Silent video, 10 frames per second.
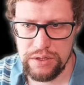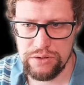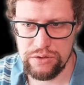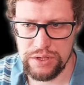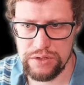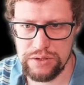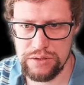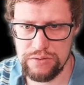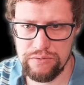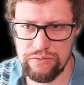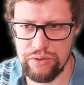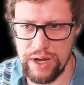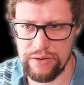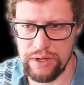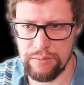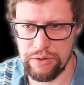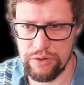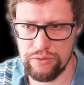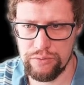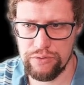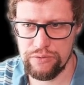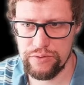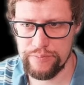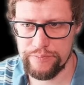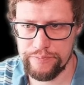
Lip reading: So this foo handle I'm going to remove.